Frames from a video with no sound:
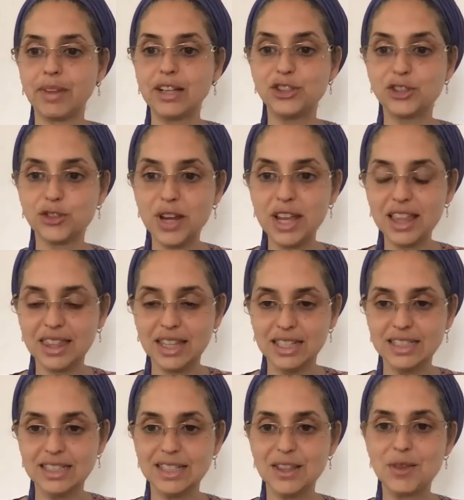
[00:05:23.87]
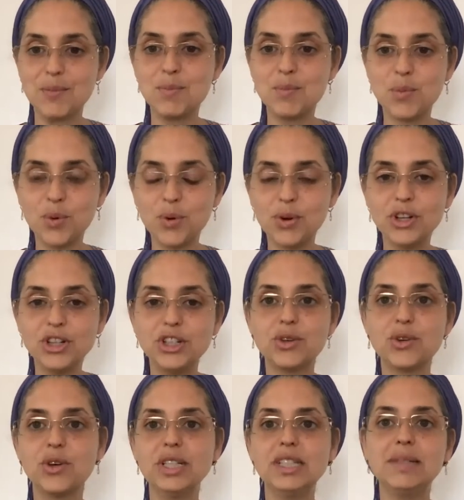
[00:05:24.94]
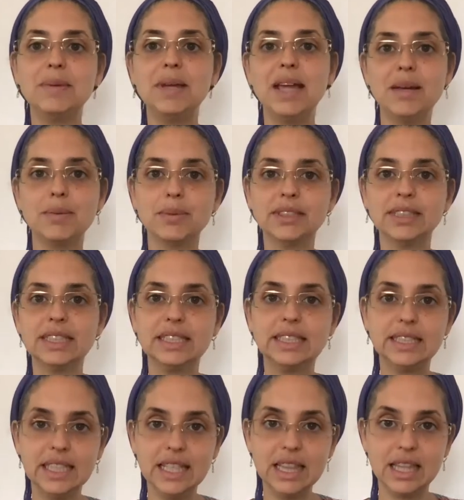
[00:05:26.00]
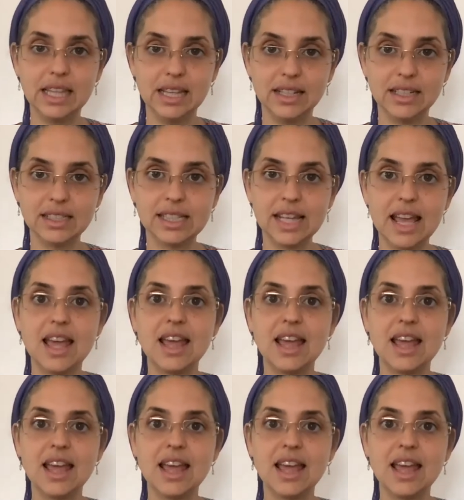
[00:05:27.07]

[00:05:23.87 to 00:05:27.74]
strengthened, the more you're going to be able to see things